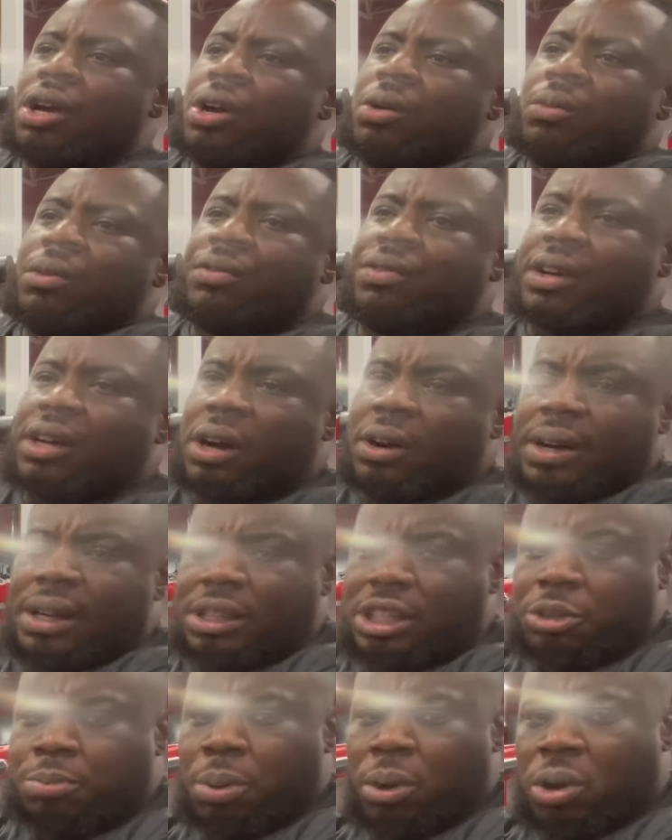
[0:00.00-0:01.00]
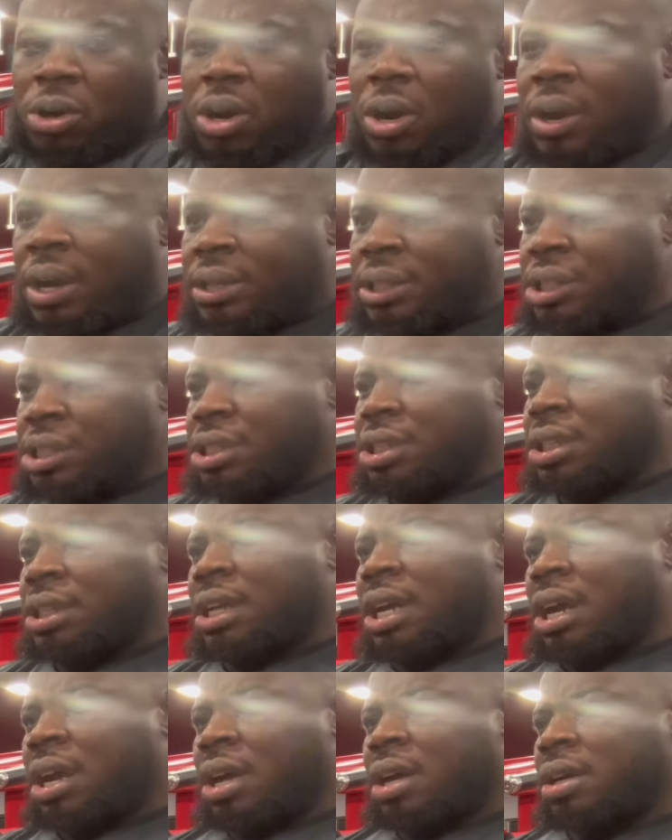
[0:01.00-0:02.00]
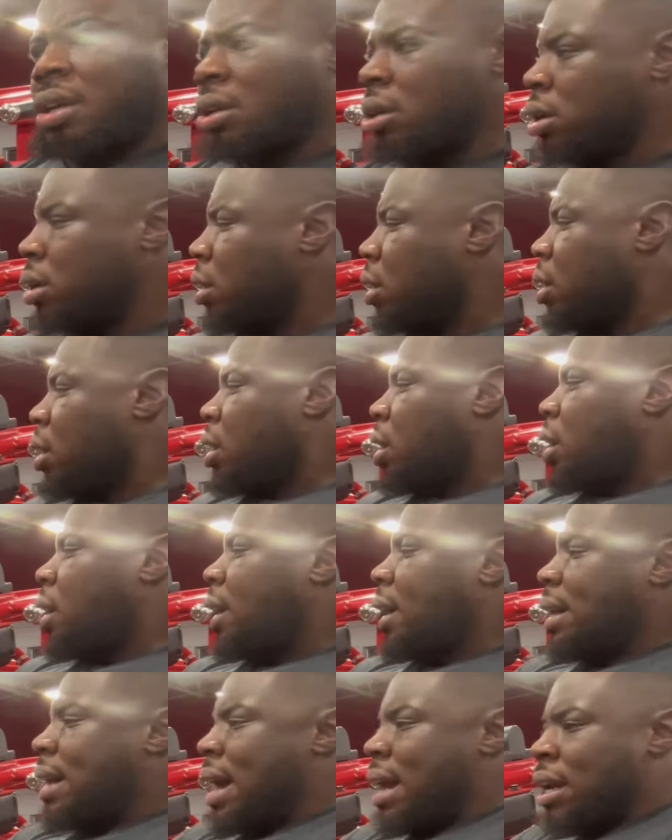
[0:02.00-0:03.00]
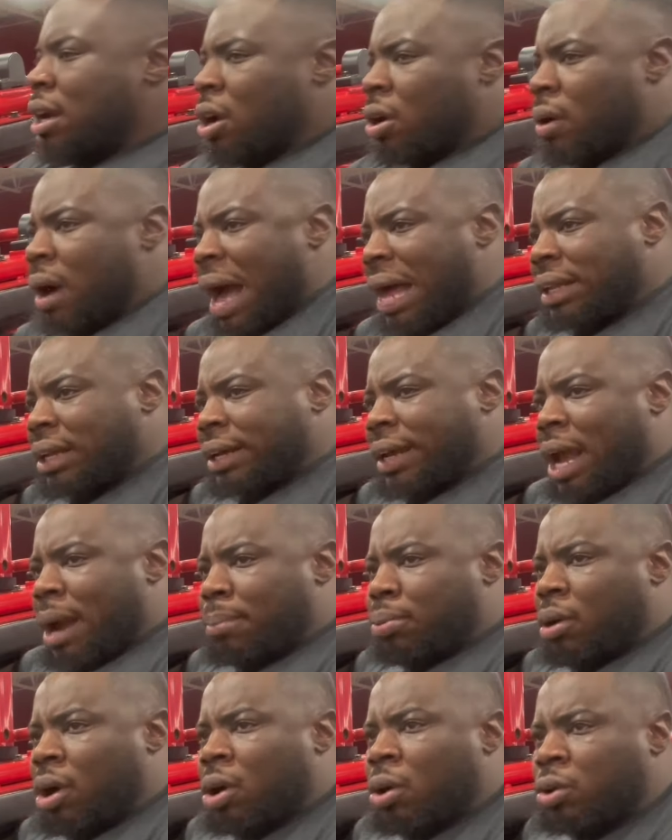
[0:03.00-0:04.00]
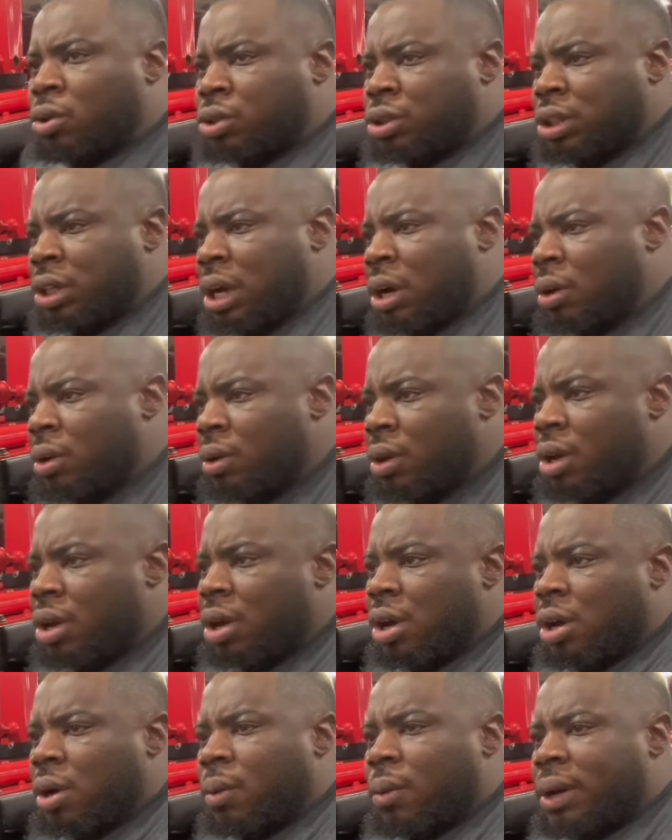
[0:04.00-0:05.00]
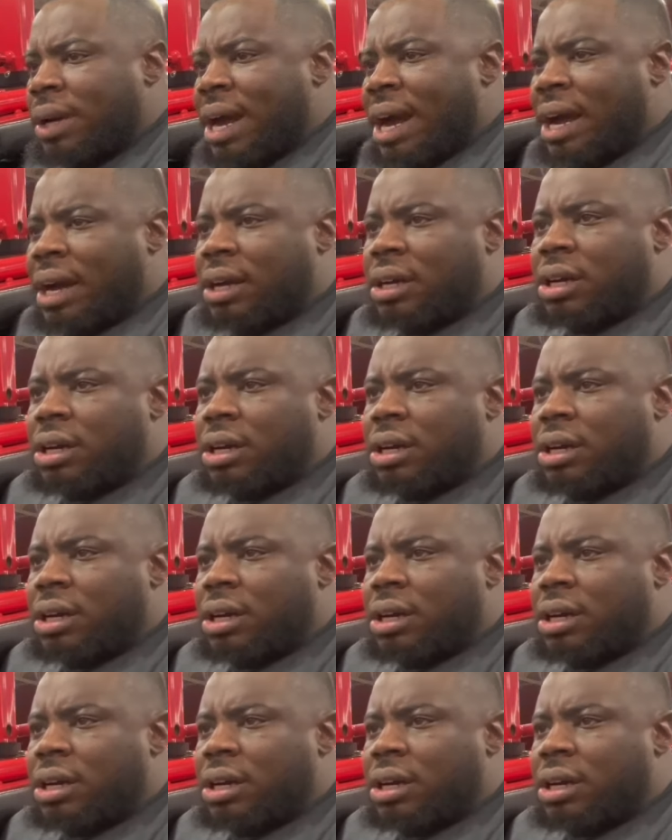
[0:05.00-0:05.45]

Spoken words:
We finna go get this pro card this year, dog. And I know, I look at pros, you know, when I